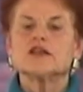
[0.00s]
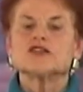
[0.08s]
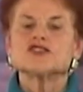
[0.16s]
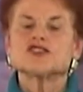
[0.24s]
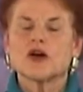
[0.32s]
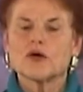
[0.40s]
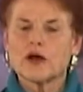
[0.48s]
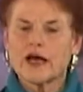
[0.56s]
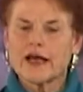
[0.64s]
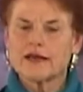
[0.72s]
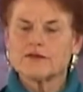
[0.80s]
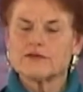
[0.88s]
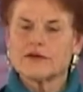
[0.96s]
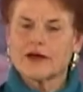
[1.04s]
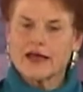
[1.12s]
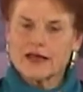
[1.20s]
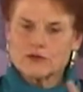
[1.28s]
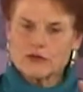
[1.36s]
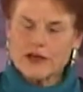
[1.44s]
So I had I
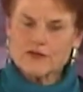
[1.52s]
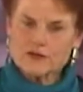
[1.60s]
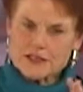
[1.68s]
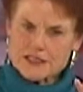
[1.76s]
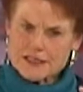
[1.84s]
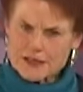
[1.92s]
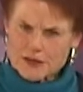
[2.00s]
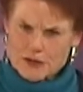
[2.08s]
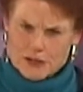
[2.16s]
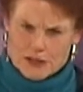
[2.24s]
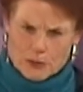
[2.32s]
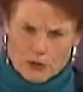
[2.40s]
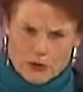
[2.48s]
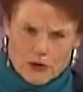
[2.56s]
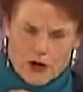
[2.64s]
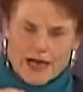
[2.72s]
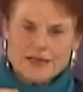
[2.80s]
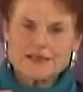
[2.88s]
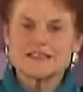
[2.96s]
had referenced that there's a
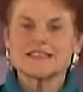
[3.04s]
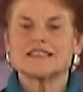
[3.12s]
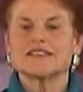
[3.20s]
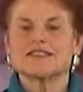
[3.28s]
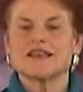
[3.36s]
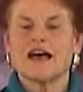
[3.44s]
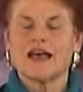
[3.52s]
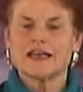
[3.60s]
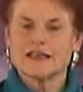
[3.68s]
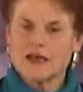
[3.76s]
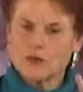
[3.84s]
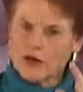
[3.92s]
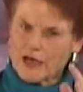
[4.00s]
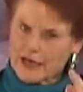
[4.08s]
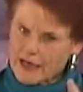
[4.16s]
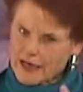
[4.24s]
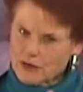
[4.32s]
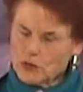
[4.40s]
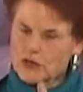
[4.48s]
pregnancy to dying, and I, I
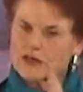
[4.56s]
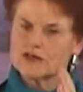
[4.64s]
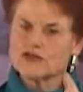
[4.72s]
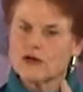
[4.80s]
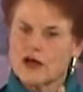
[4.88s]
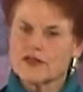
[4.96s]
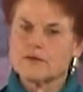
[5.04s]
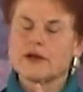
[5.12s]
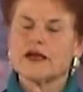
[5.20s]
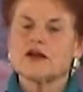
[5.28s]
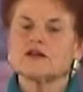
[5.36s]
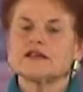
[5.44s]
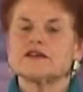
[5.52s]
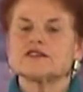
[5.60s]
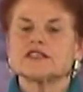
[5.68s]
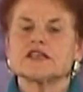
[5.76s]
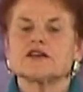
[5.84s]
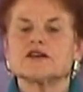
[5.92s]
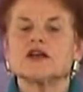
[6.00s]
kind of want to draw the parallels
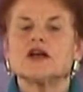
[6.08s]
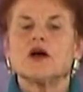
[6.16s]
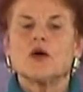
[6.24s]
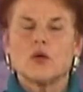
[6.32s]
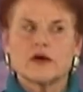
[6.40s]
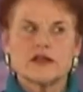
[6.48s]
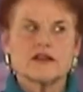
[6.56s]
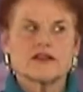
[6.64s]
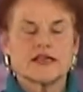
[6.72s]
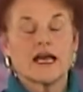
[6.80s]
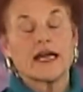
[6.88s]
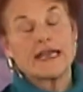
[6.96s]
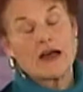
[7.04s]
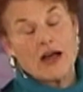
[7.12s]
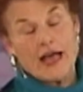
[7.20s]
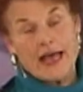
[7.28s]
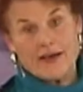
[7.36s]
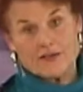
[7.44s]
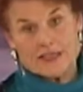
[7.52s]
here. One of the things now I
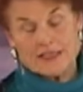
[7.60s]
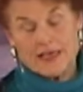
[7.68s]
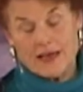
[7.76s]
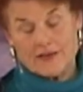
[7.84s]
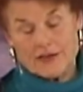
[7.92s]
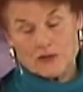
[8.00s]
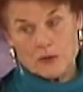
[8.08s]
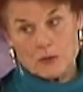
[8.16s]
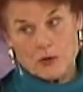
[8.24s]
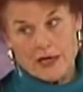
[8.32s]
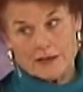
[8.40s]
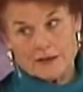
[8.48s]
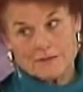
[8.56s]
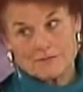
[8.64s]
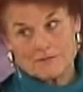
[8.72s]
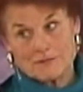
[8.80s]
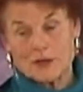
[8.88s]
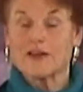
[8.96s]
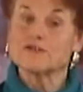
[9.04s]
have to say I've never been pregnant,
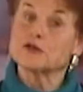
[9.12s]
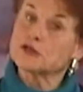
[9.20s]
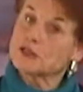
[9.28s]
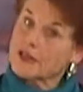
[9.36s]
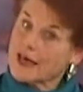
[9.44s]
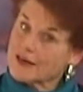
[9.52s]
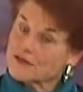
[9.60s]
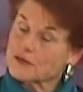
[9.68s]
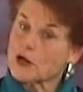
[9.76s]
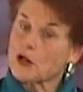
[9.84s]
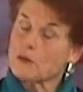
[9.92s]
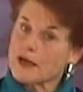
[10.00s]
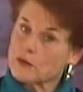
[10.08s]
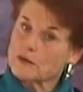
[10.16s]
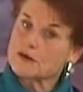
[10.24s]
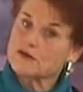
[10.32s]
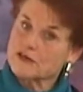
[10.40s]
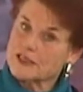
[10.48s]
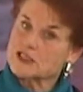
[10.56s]
but I've learned a lot from all my
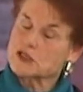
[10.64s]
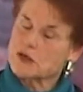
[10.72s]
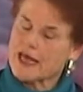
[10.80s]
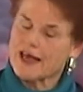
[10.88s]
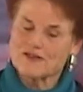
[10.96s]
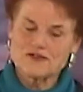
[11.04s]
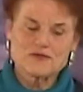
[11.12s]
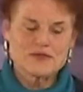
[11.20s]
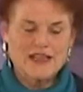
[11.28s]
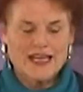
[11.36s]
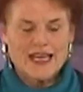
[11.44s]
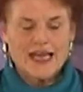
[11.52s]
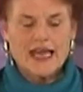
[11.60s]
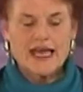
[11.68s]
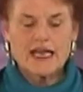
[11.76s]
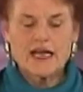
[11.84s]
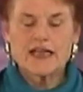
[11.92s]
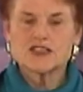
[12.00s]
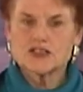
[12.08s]
women friends who have,
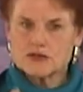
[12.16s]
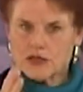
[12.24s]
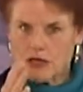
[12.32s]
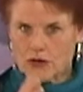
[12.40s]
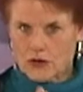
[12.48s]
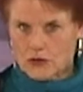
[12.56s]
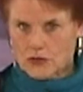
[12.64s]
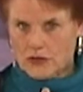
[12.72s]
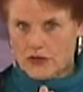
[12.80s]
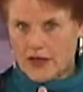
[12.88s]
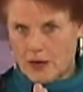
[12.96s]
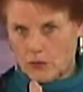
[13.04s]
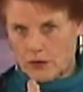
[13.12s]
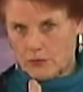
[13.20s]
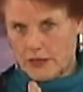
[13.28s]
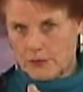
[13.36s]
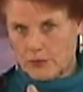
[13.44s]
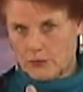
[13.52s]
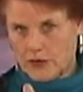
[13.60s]
and I do know that when
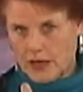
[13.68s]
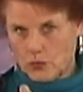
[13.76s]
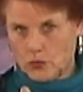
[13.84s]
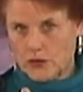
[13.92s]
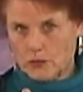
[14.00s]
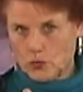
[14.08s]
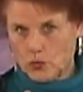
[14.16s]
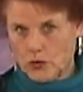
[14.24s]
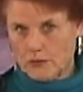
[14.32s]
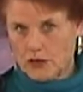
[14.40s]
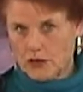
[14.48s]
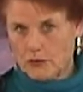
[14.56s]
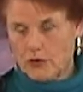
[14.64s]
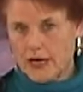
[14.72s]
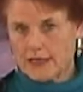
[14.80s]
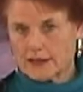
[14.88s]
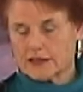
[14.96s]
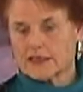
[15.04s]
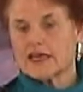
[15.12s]
people that when women are
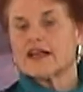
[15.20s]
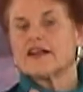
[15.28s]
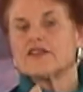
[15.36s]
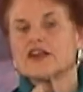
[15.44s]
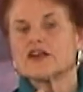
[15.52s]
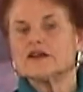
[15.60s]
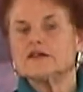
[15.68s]
pregnant, there